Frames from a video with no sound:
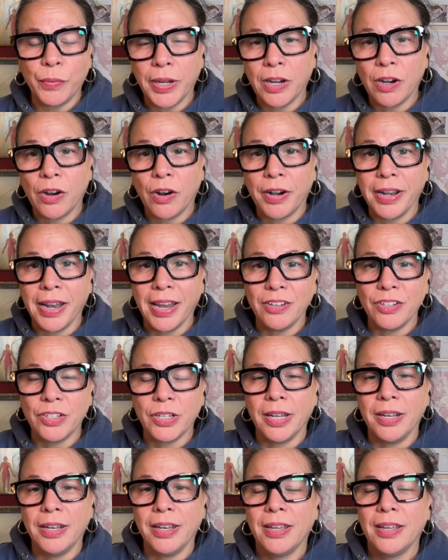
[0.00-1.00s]

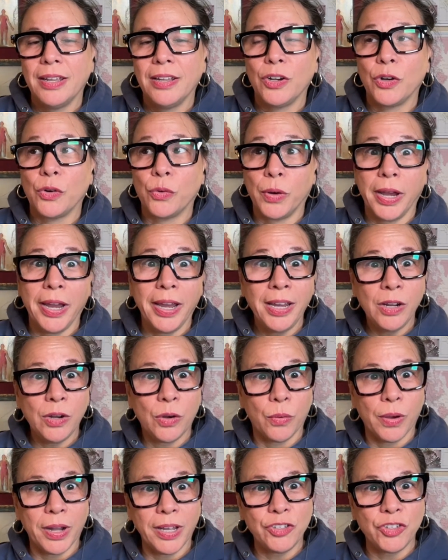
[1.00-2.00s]
reincarnation? Great
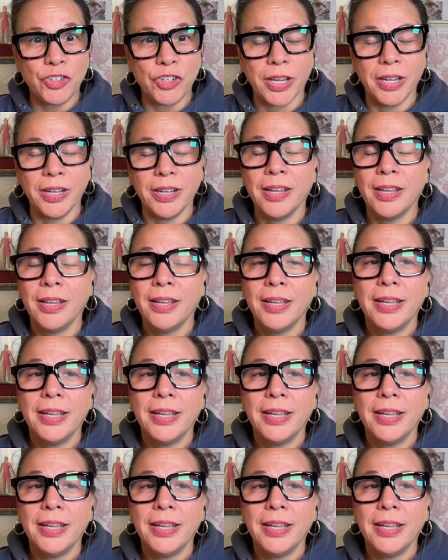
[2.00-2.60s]
question.